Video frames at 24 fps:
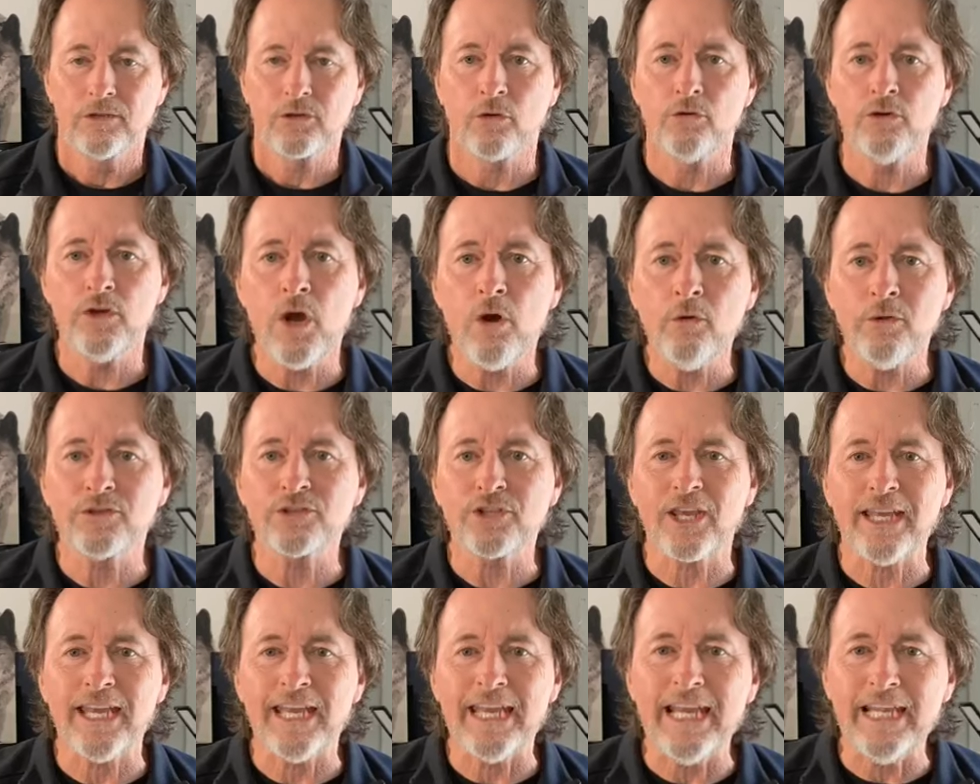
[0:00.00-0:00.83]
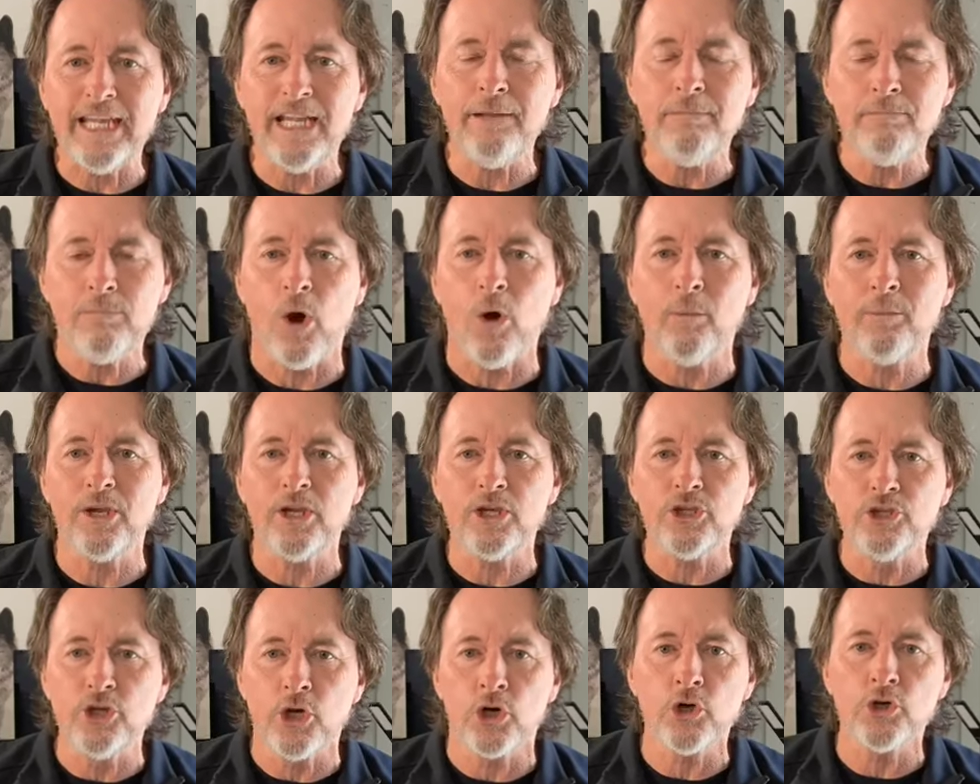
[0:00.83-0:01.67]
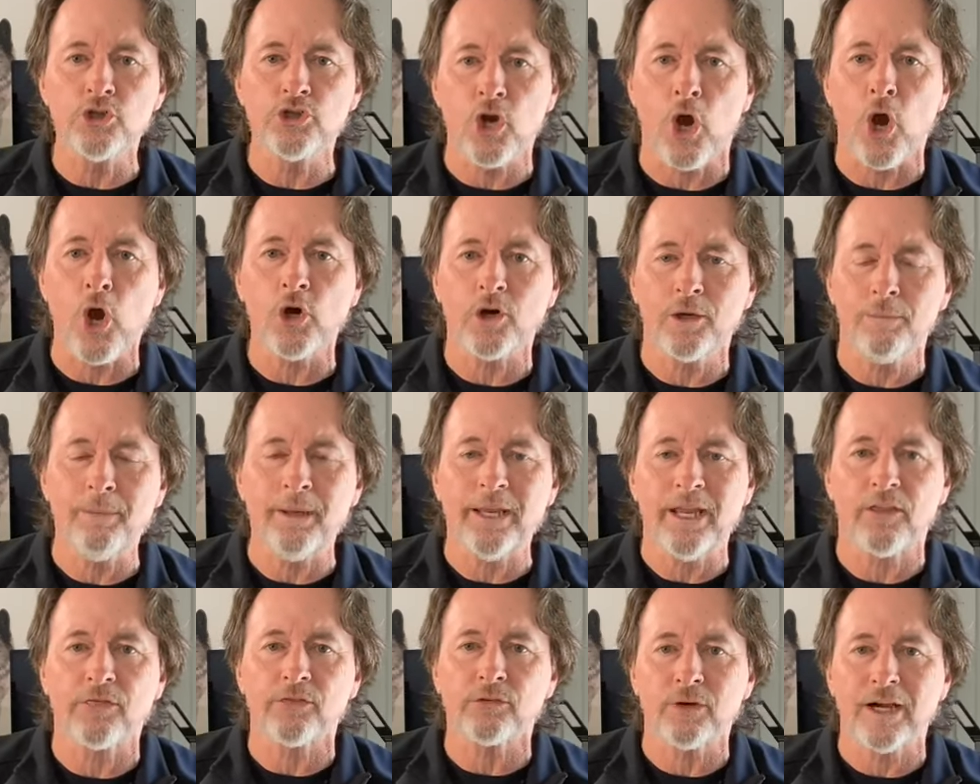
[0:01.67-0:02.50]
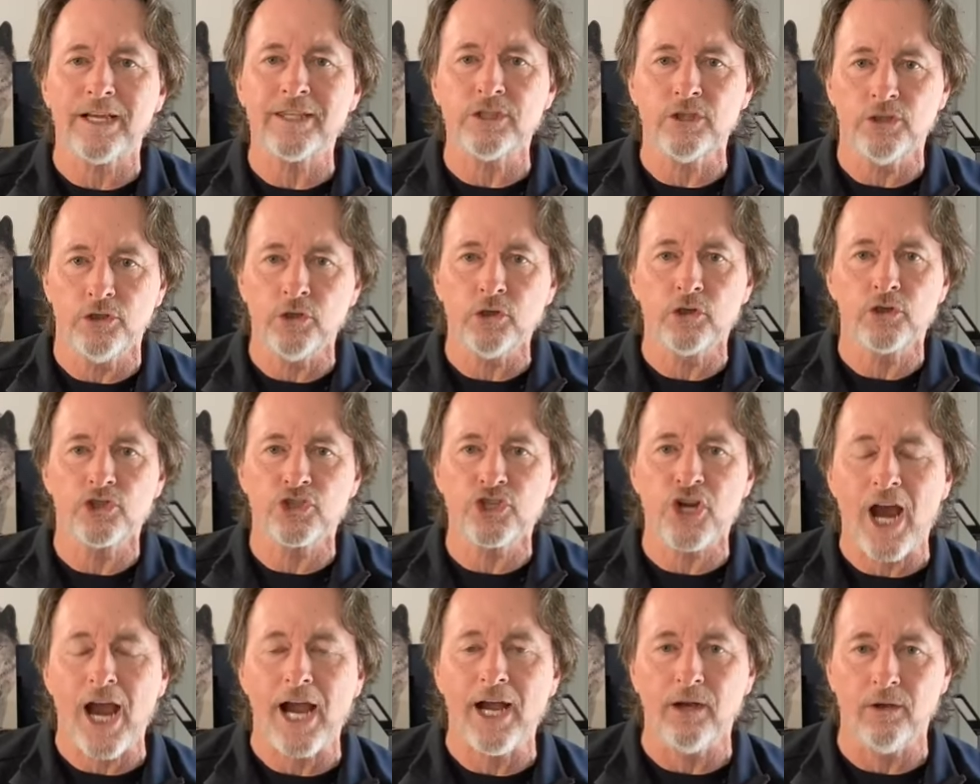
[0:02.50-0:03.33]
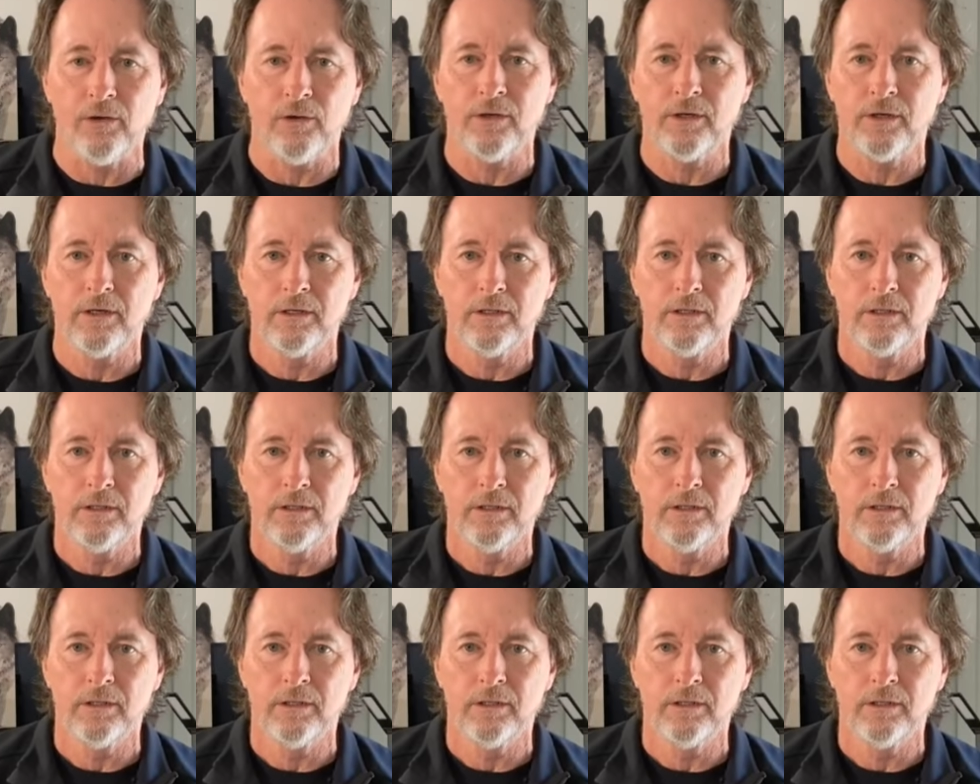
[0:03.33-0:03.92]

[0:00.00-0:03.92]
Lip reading: So know this, at any moment, your dog could be a threat to your child.